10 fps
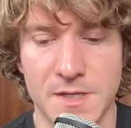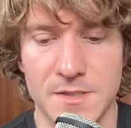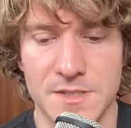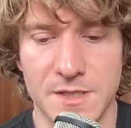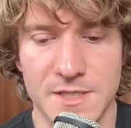
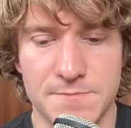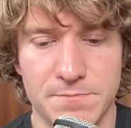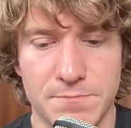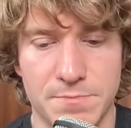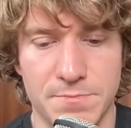So that's
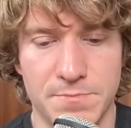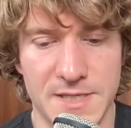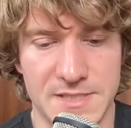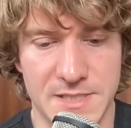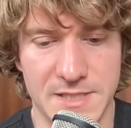
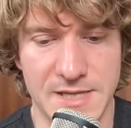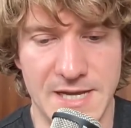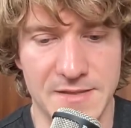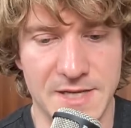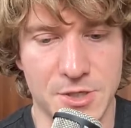basically
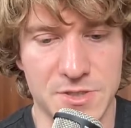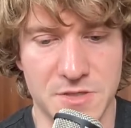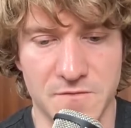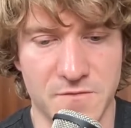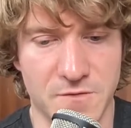that. And that goes
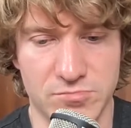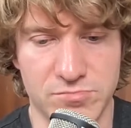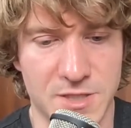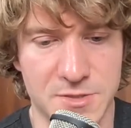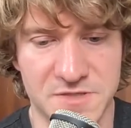on for
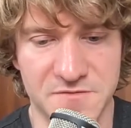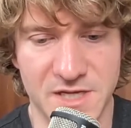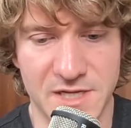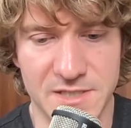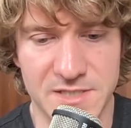hundreds of
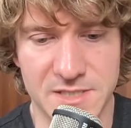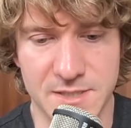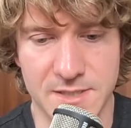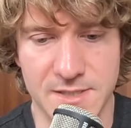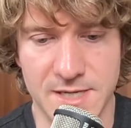years.
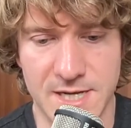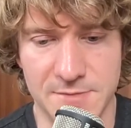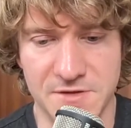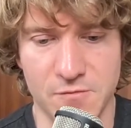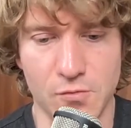
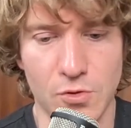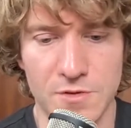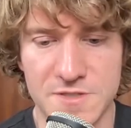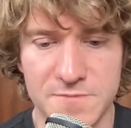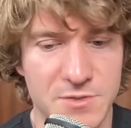You have
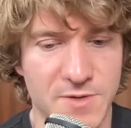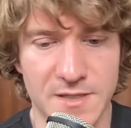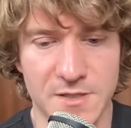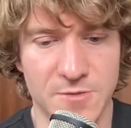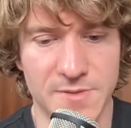wars between
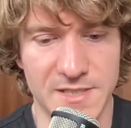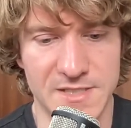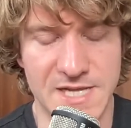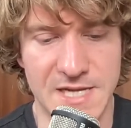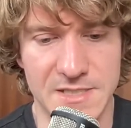the European
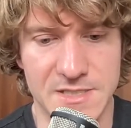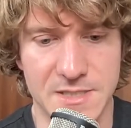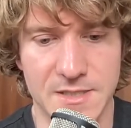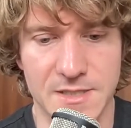states.